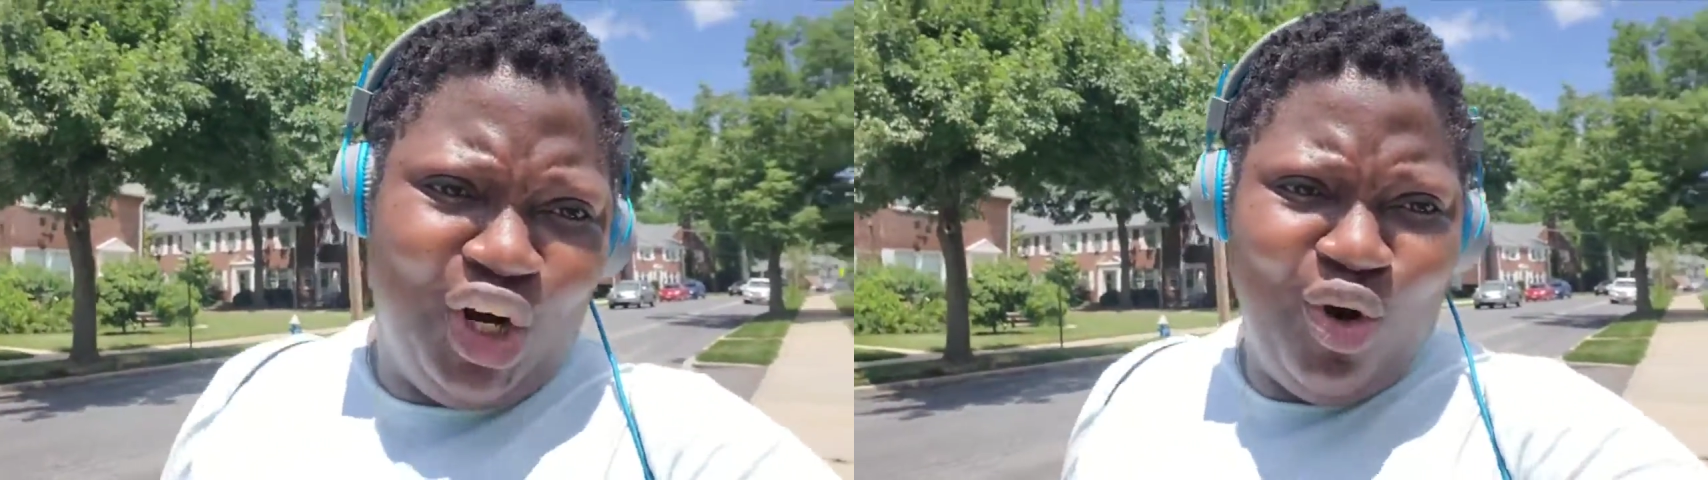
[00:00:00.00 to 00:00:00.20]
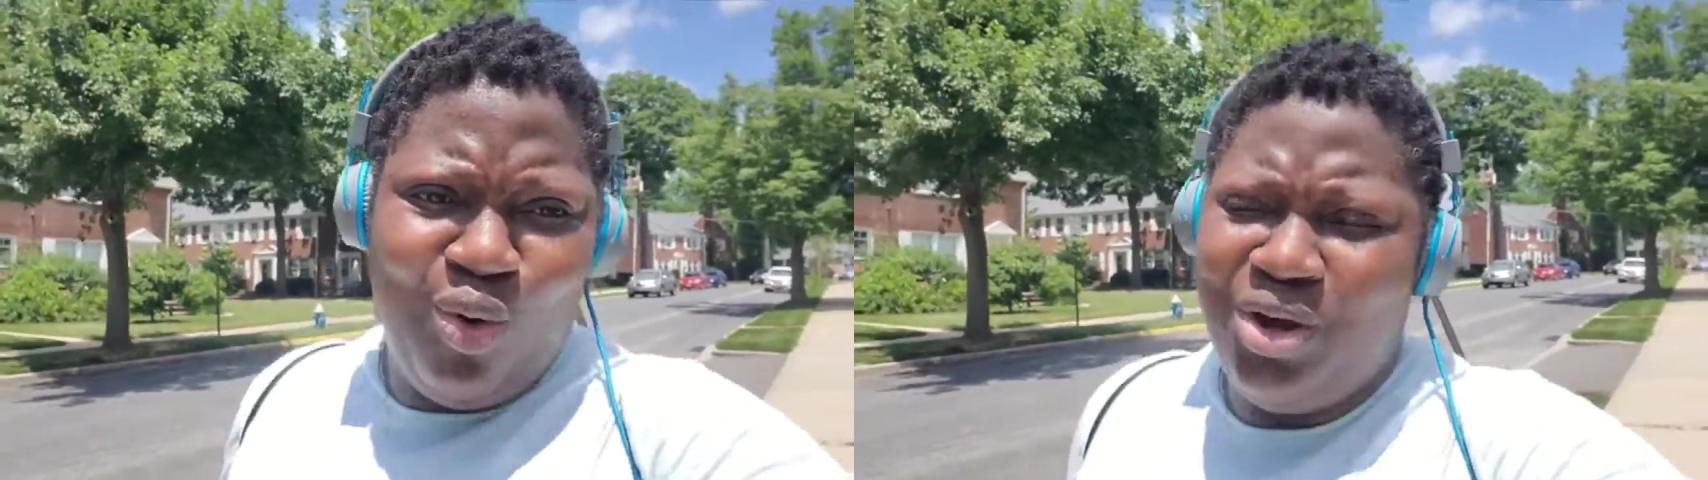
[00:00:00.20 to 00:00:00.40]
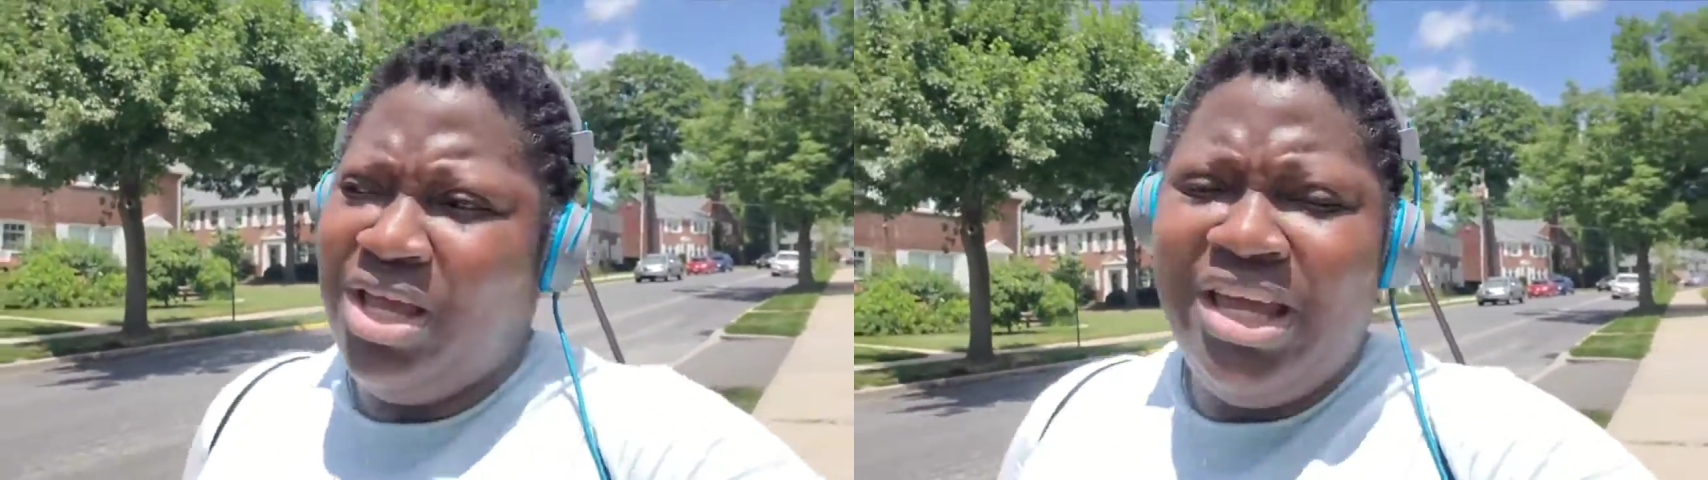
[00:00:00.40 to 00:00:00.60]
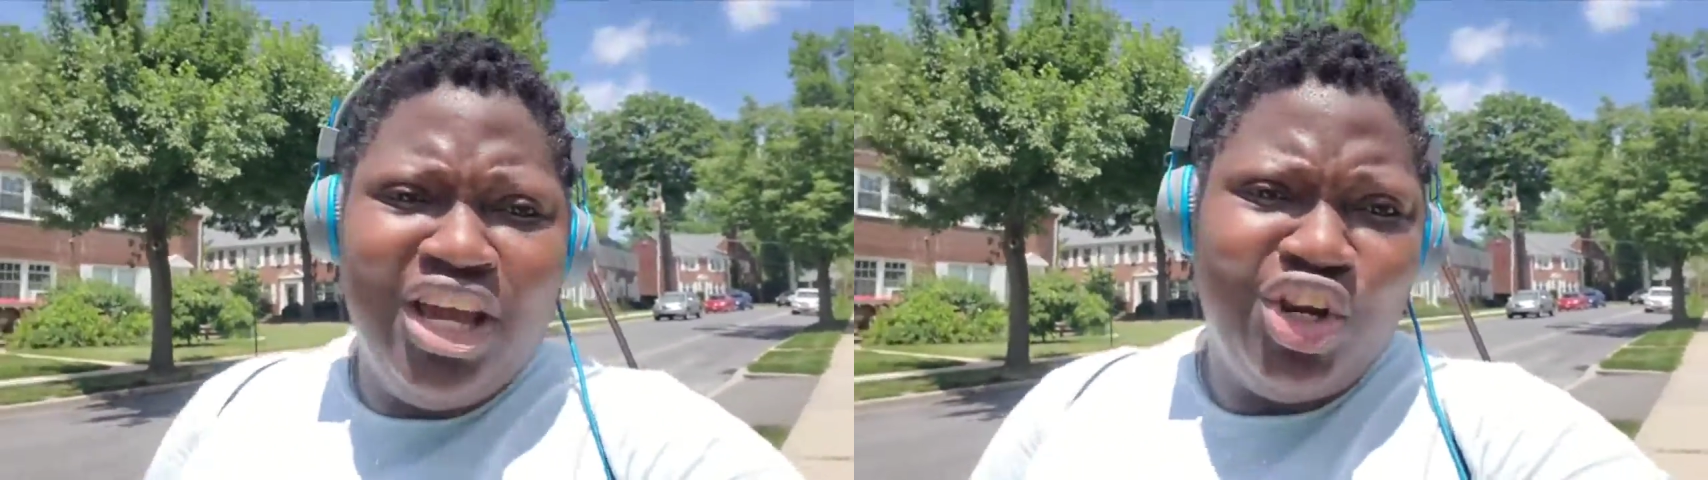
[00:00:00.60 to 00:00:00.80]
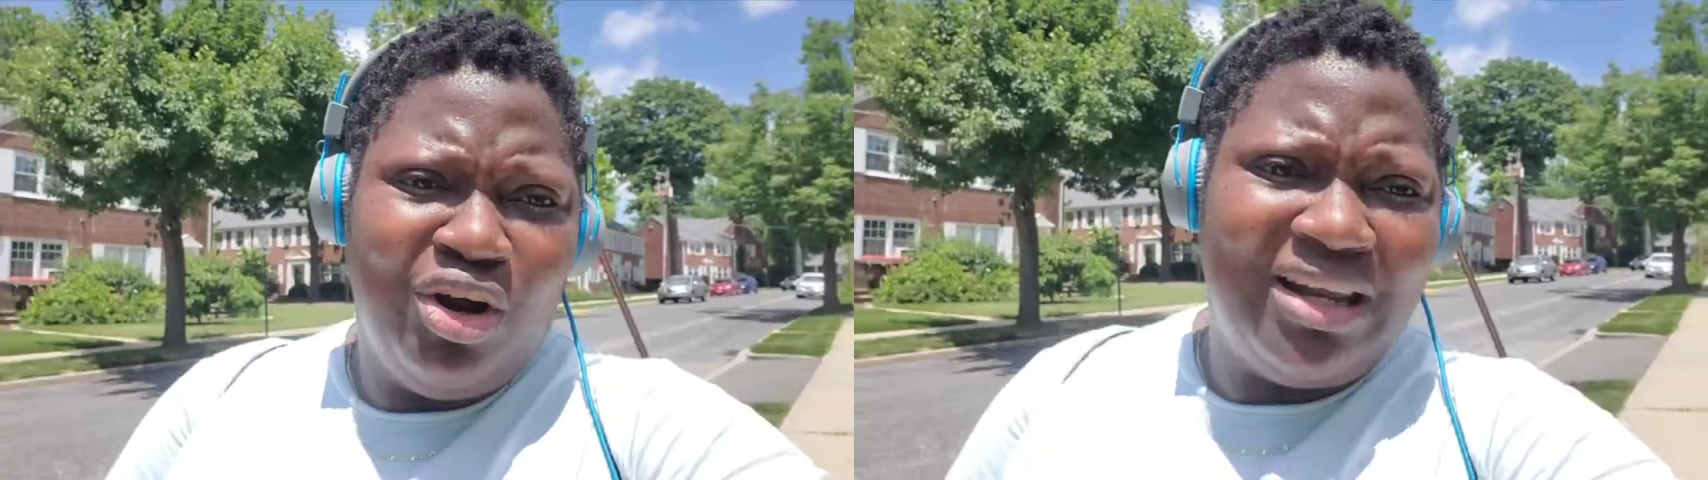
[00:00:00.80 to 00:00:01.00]
low
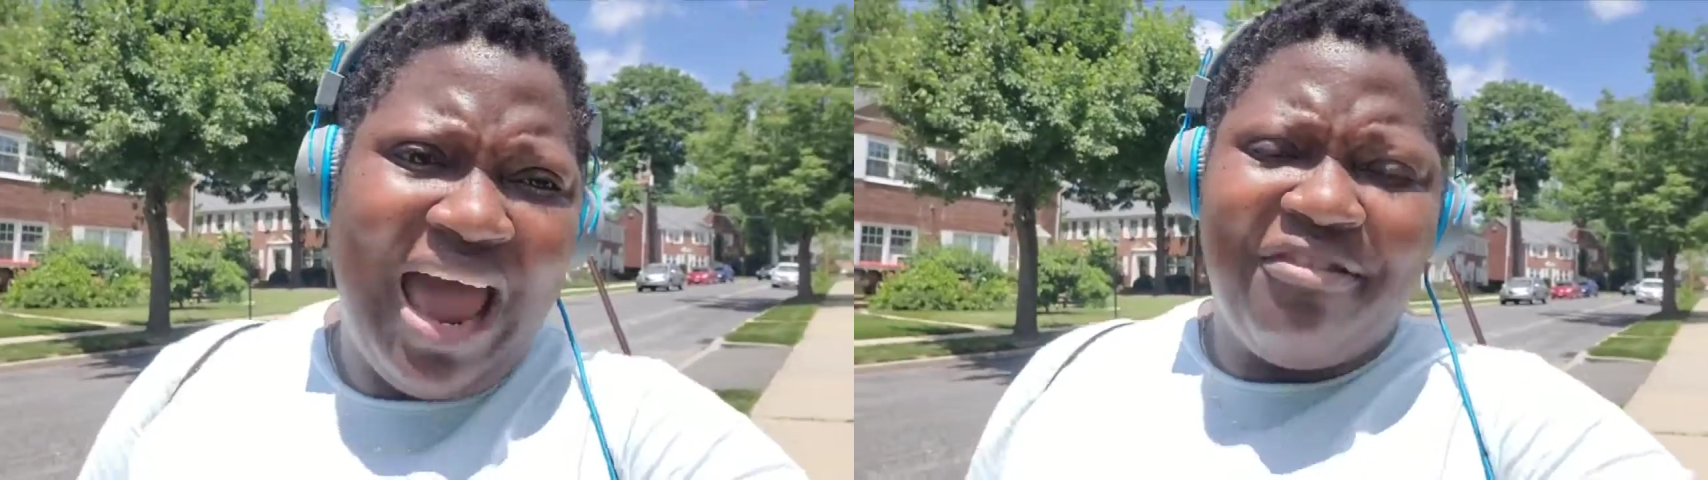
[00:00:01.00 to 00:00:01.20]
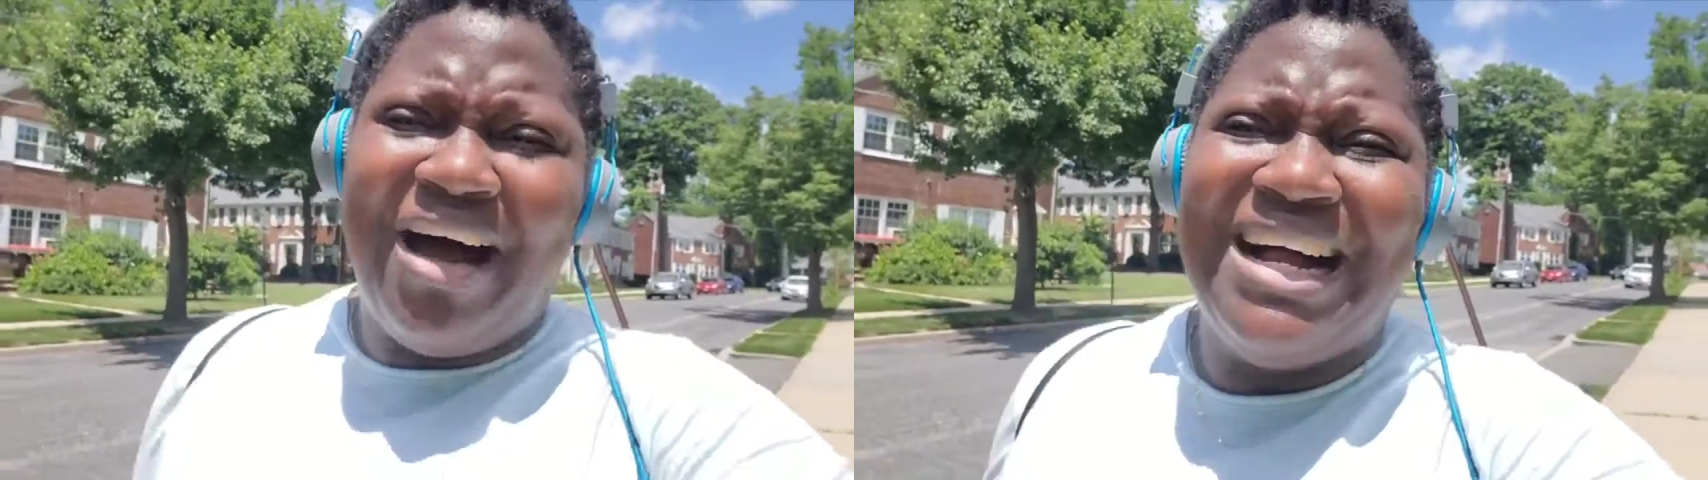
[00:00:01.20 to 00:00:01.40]
in your life.